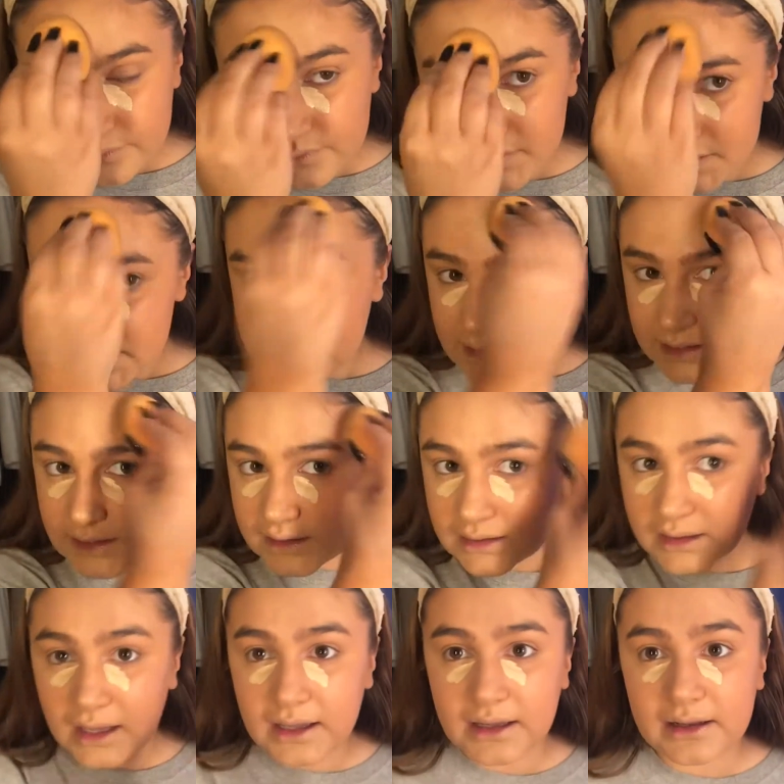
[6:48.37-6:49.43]
See,
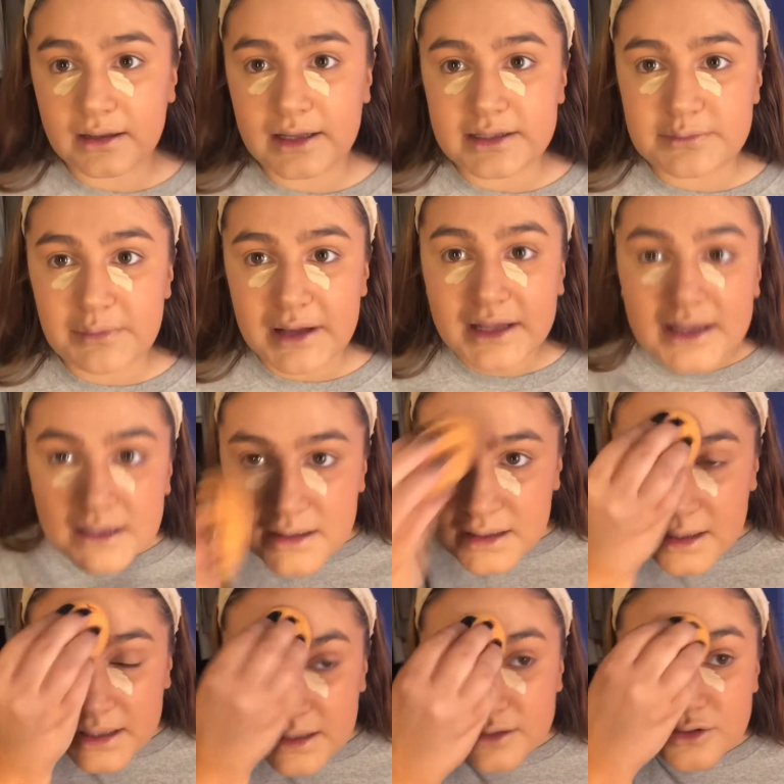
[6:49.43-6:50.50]
like, it's making
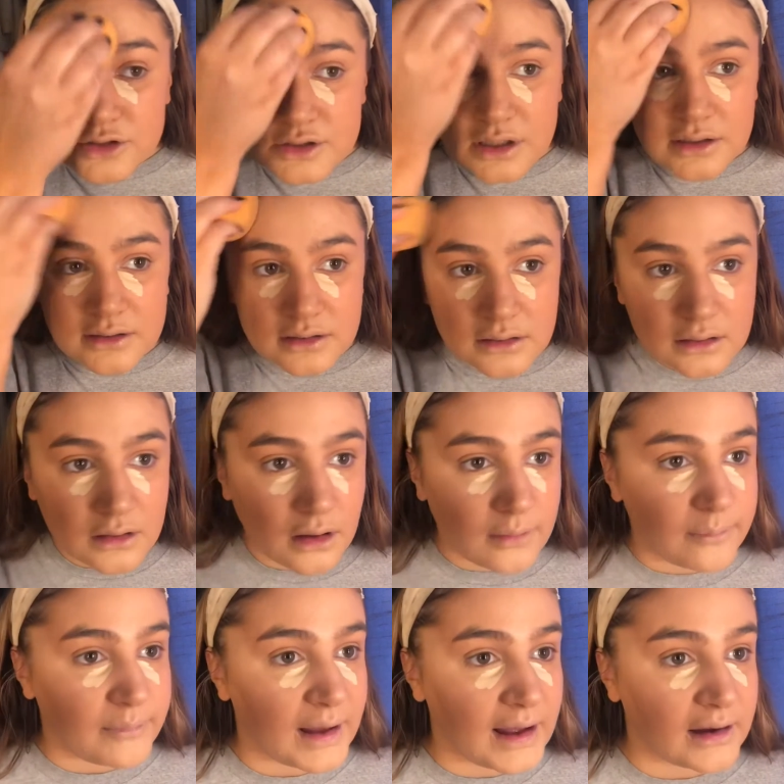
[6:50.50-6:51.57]
it just a lot
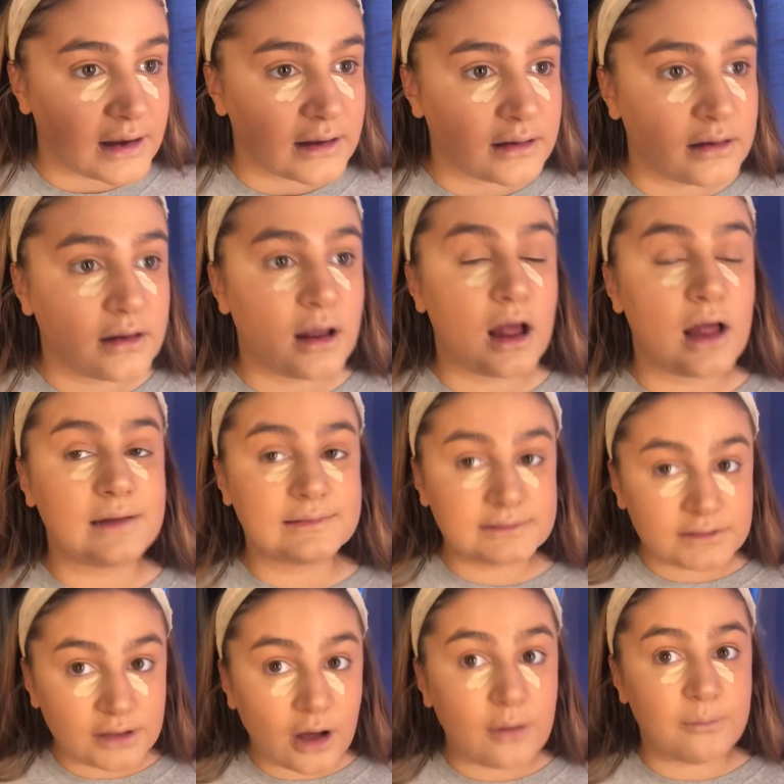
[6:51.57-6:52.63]
better. A
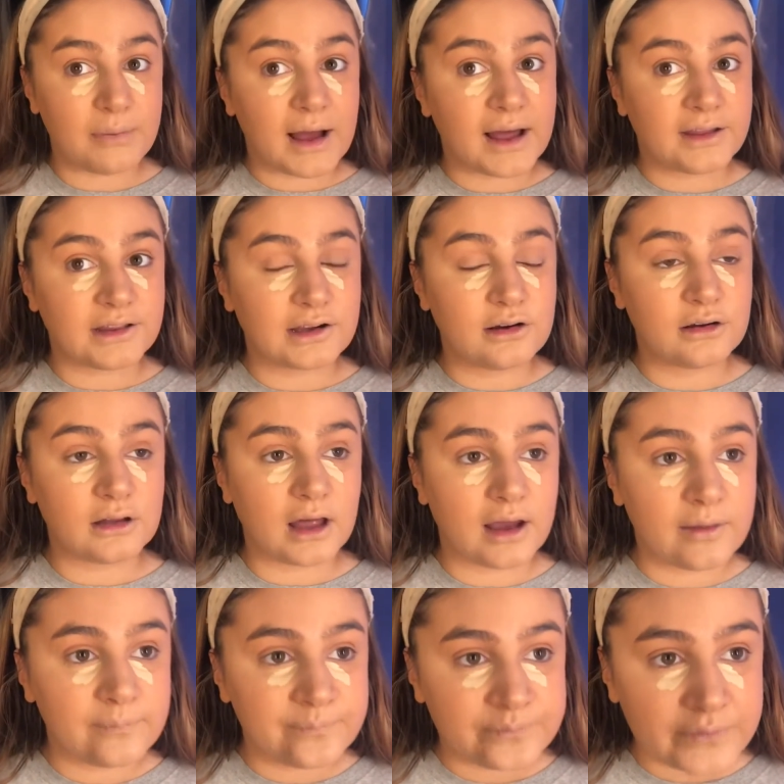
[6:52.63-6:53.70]
lot better, the colour.
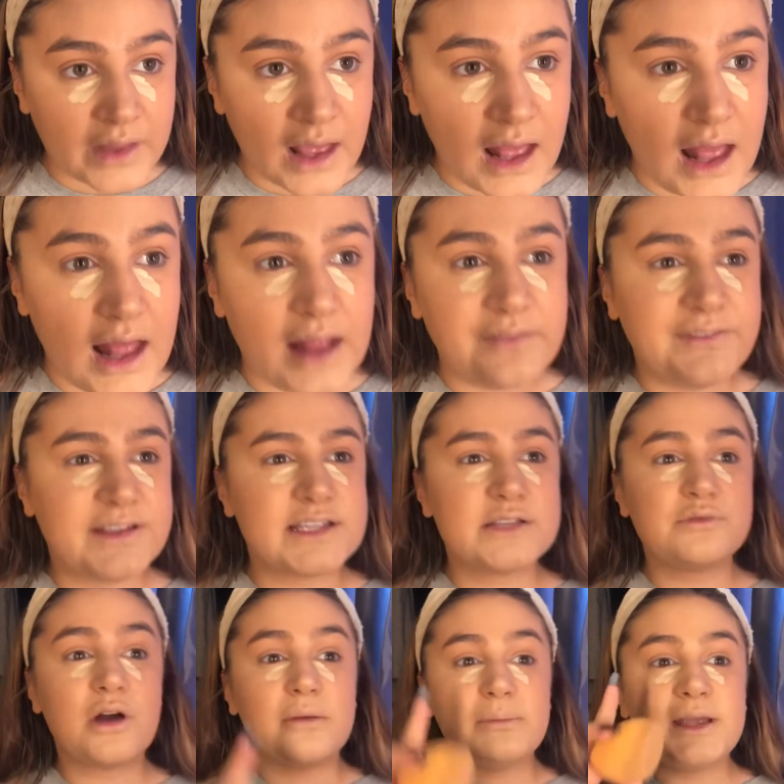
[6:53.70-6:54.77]
This is
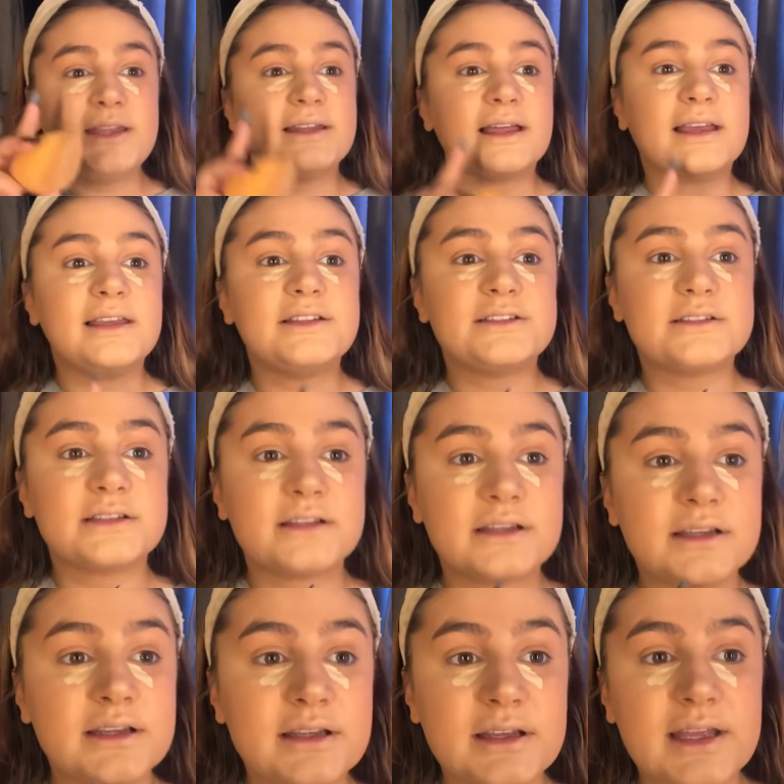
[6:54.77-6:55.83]
what I mean, like,
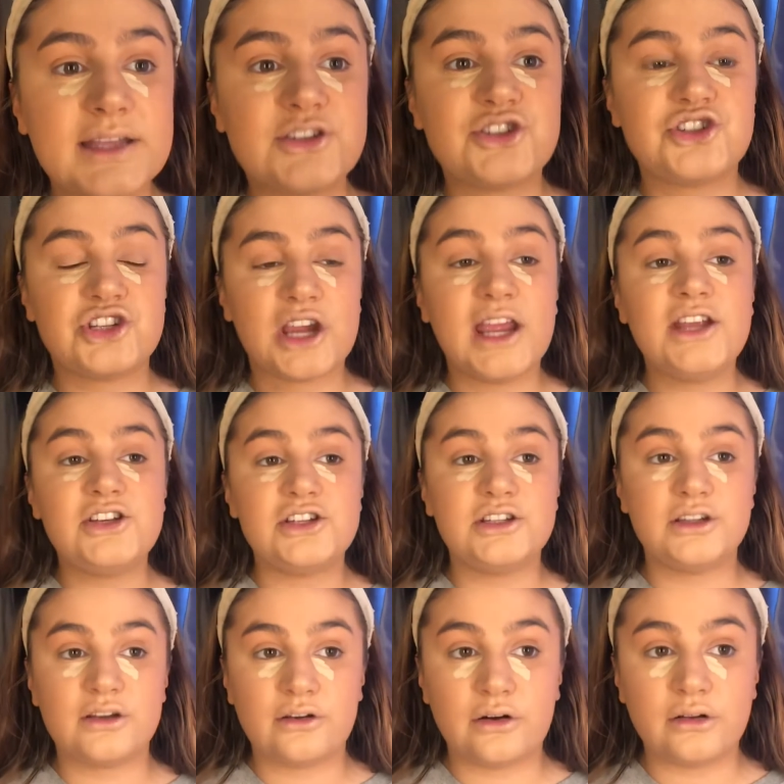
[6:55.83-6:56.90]
it's changing the
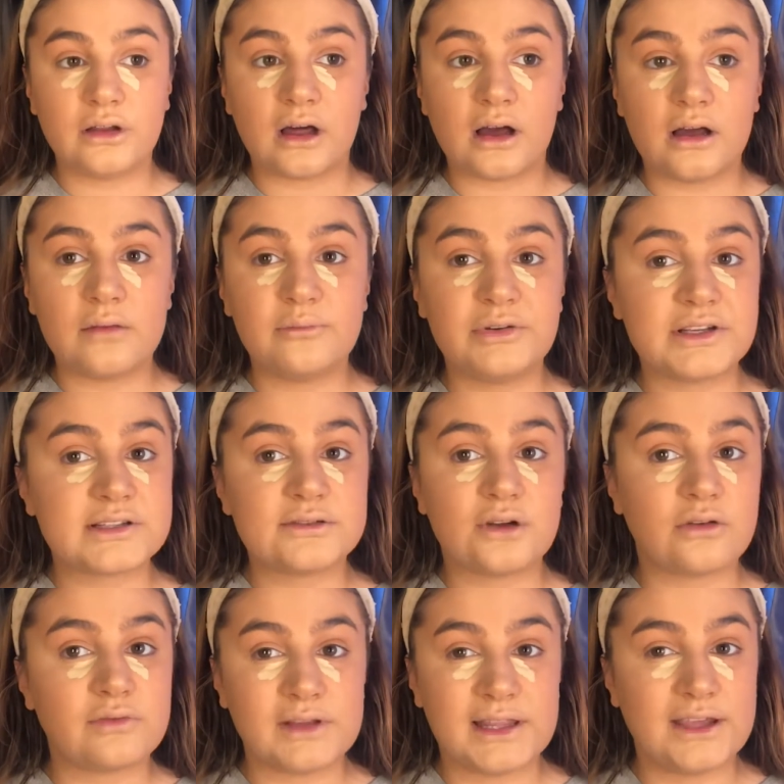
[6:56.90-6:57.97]
colour, but it's not
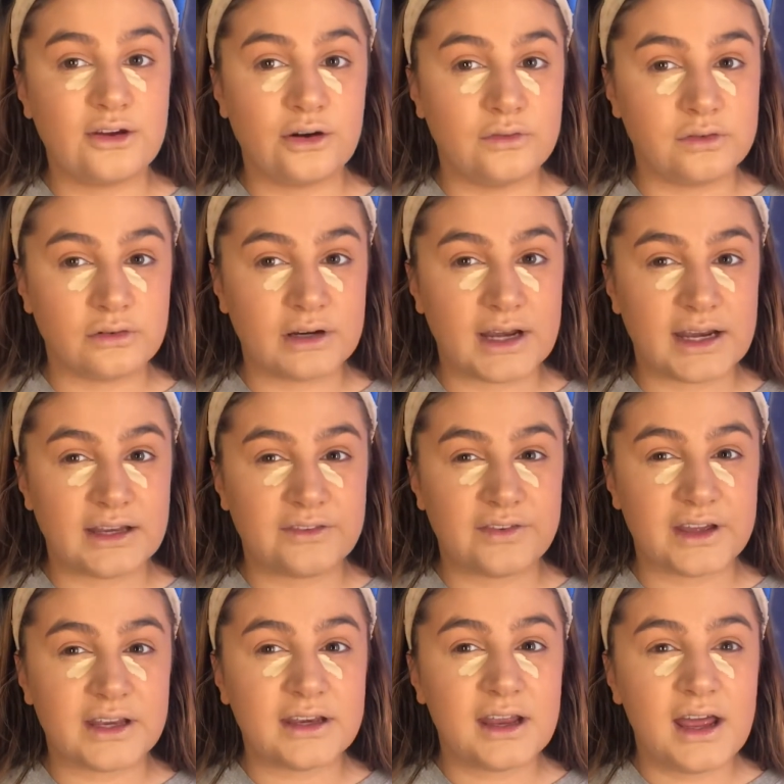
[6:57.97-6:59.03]
really covering
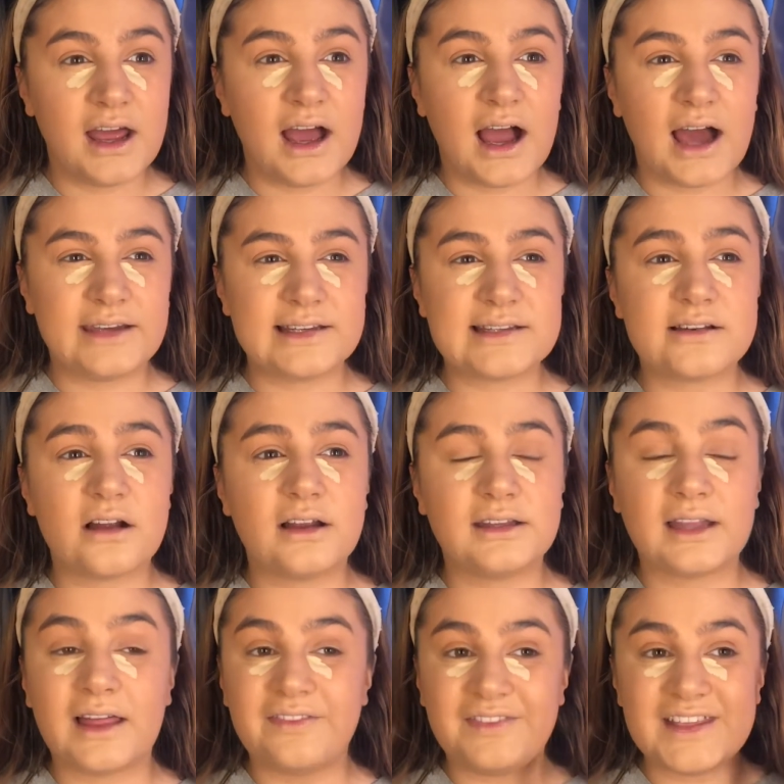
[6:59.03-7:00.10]
anything. And it's not,
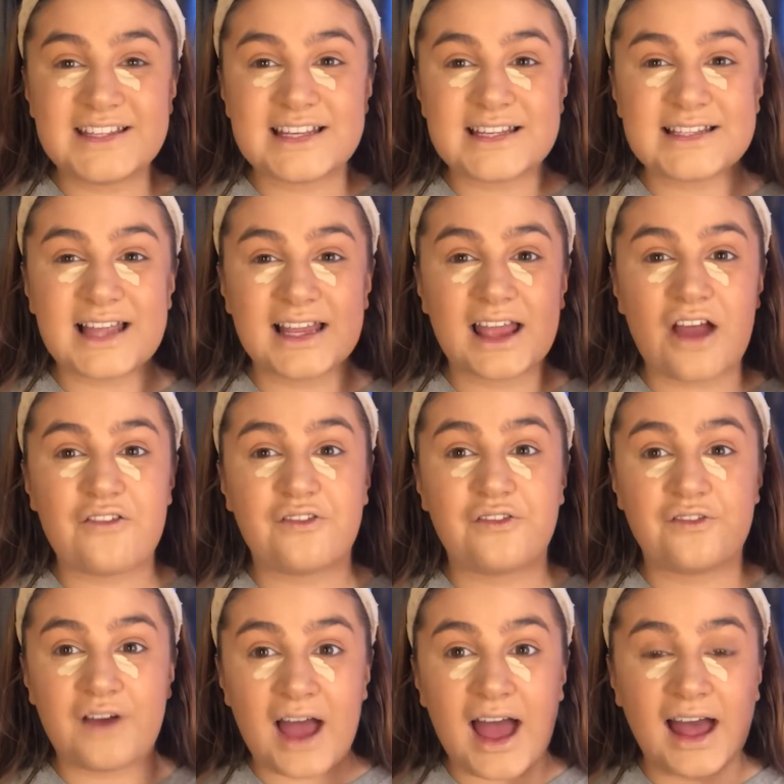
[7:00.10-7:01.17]
like, this is, like,
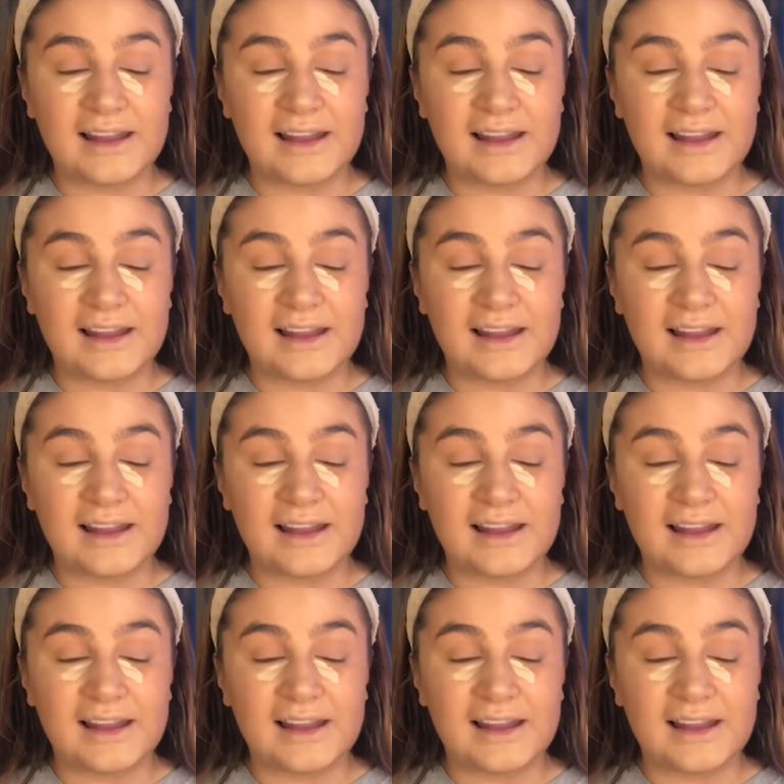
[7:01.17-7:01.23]
fair.